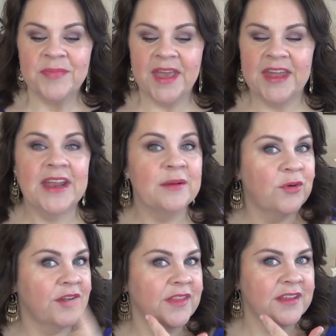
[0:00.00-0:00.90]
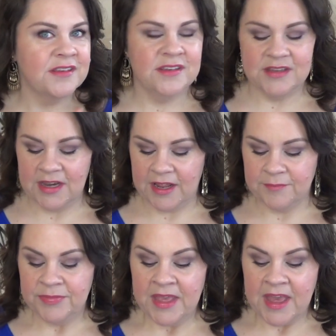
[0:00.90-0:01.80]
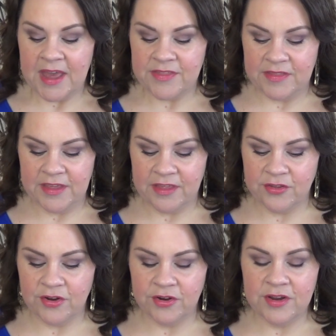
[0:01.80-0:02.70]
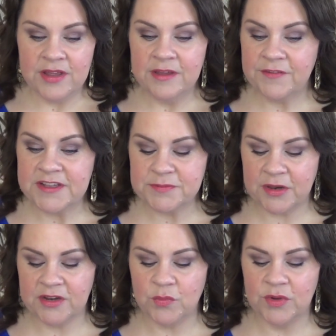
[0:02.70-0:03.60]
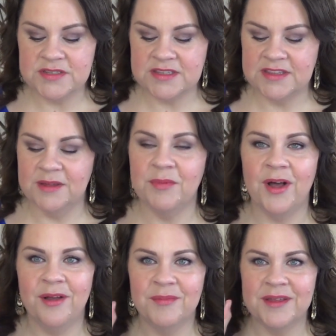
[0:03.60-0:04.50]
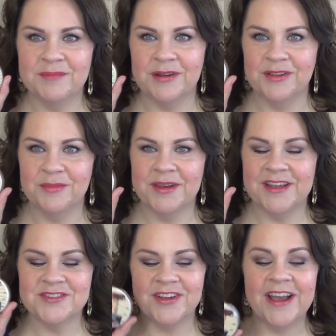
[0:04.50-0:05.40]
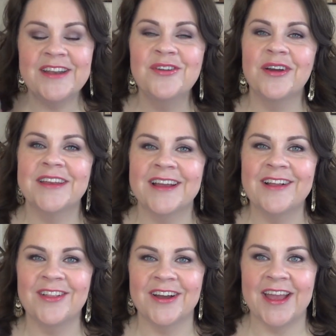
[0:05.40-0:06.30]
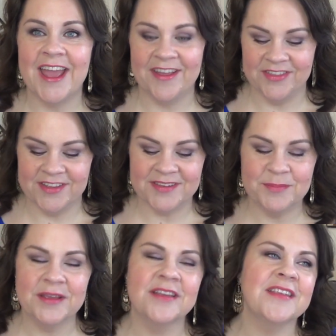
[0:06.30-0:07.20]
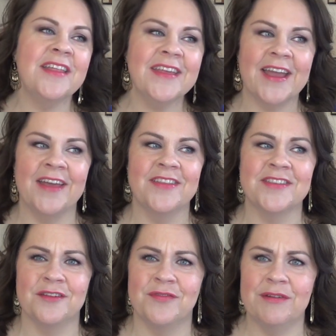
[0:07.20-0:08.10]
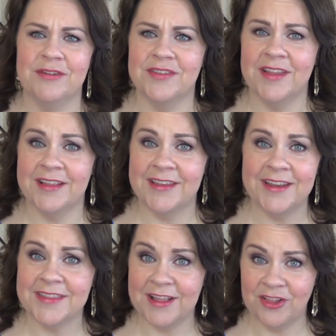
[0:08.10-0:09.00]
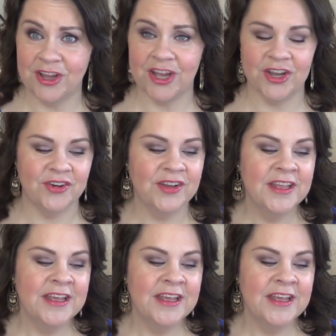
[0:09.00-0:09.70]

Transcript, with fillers: And I am wearing that today. And then the other face product was the Balm Mary-Lou Manizer. I have no idea how long I had this because I think I had this in a favorite, so like not that long ago.